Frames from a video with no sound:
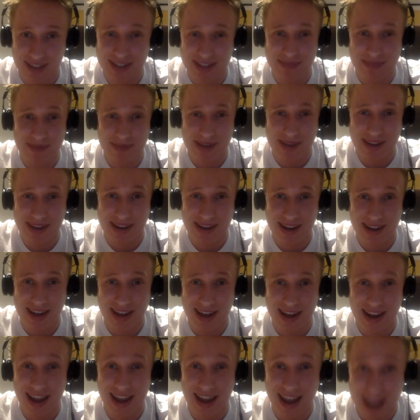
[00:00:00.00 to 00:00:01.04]
It's been
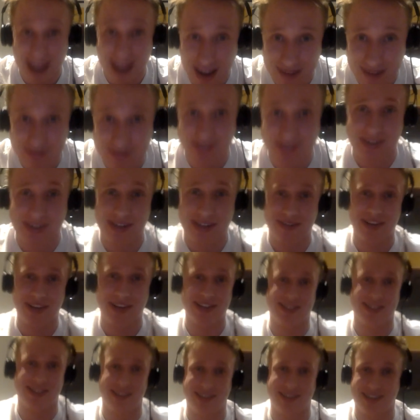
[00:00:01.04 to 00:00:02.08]
an absolutely
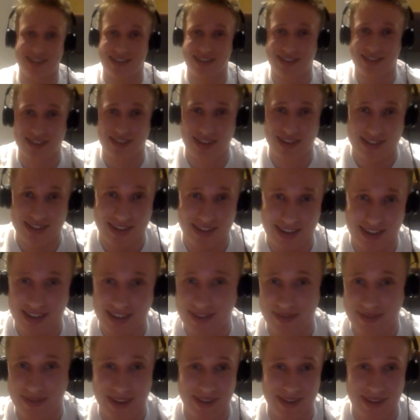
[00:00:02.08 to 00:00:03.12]
fascinating discussion.
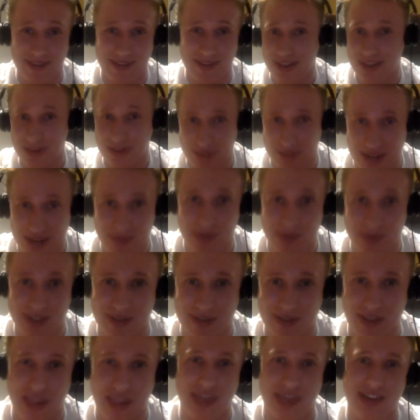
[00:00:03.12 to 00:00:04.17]
It's been incredible,
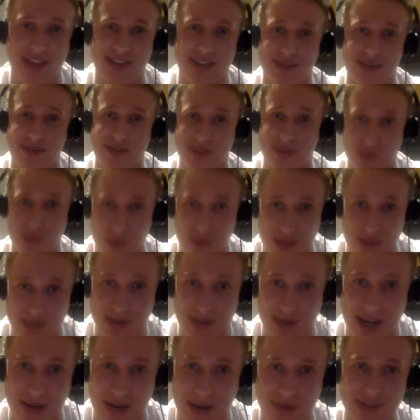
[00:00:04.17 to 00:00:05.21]
some of the things that we've talked
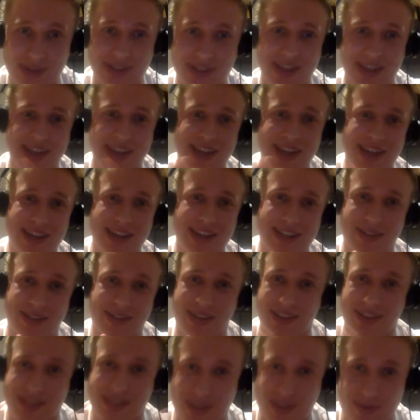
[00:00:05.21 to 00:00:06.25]
about, some of
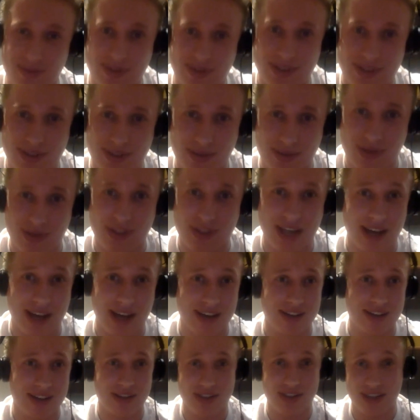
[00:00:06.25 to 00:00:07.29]
the assumptions that we've
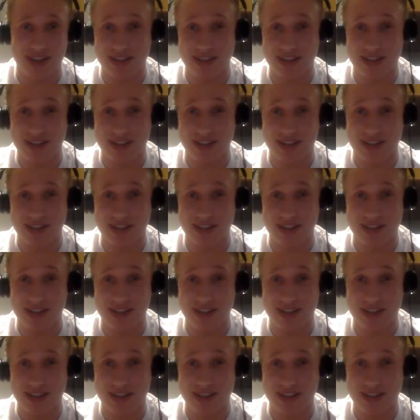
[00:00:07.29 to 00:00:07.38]
challenged.